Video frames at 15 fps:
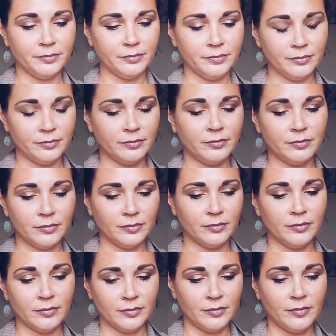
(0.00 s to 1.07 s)

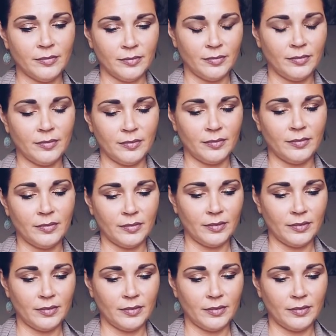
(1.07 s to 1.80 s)
[no speech]